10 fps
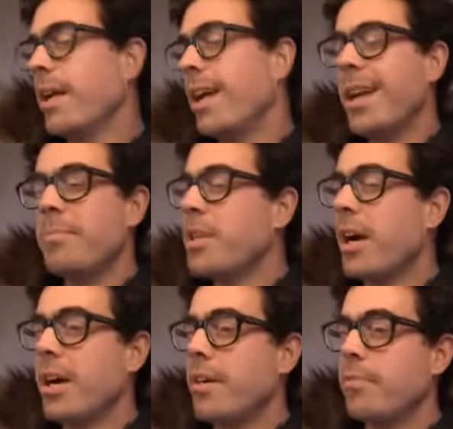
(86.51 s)
And I'm
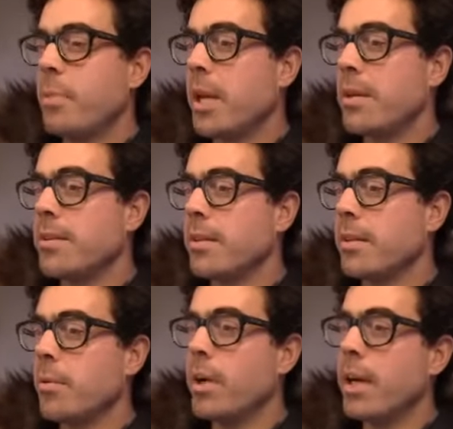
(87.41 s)
tired of painting
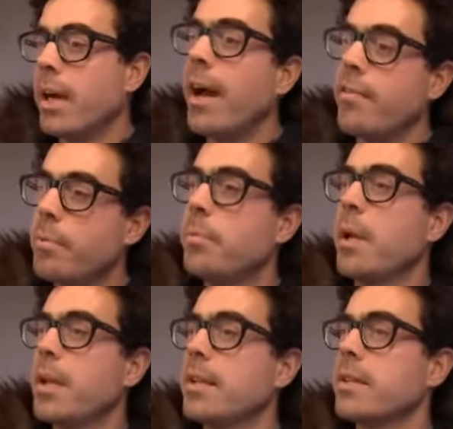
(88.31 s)
the way I have been
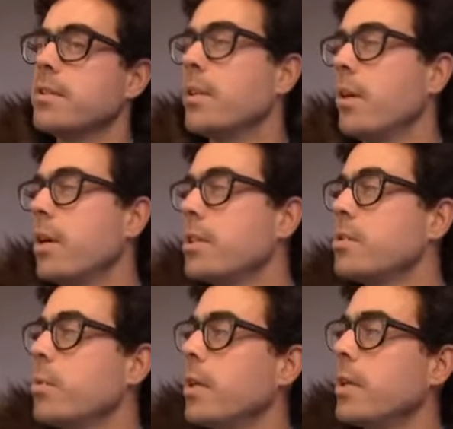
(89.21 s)
painting, so I
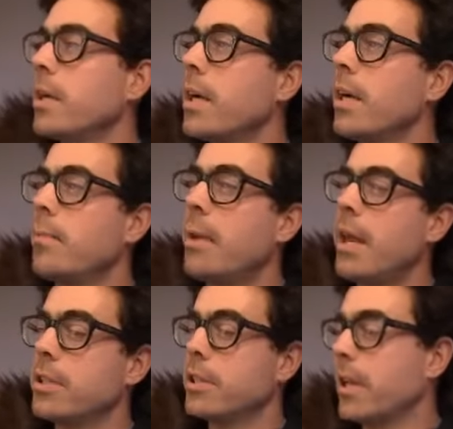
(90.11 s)
just wanted to kind of
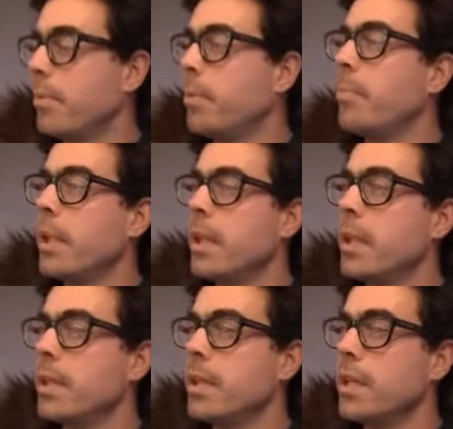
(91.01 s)
mash it up a
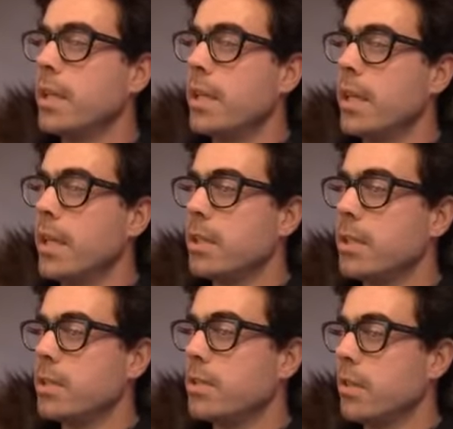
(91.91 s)
bit and
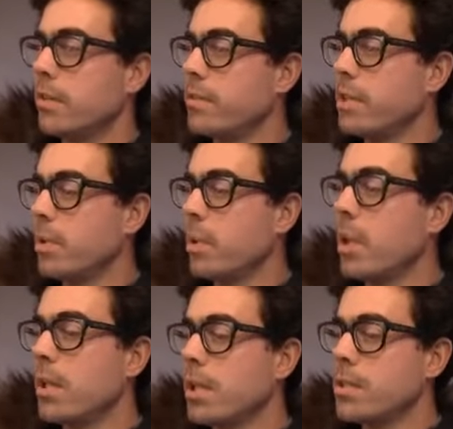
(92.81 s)
just sort of see
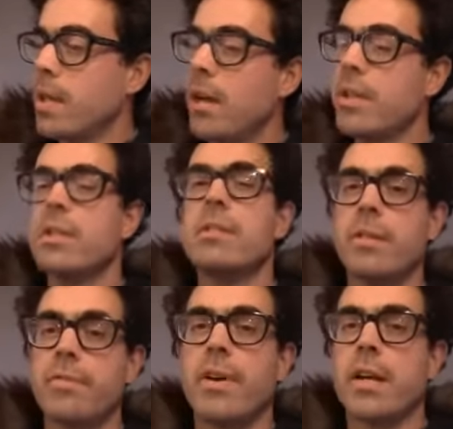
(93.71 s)
how this
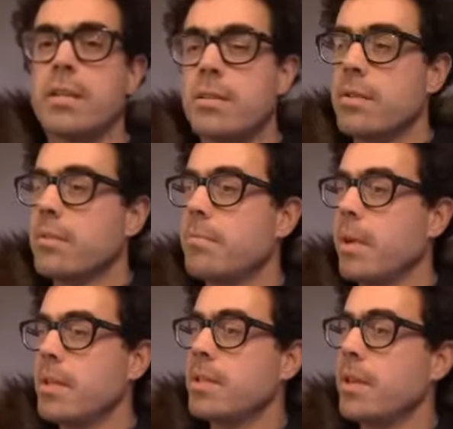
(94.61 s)
affects
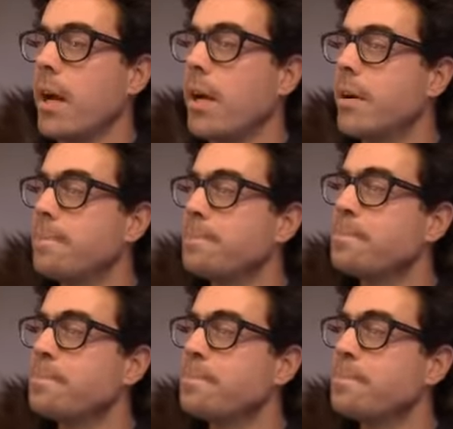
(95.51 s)
my style.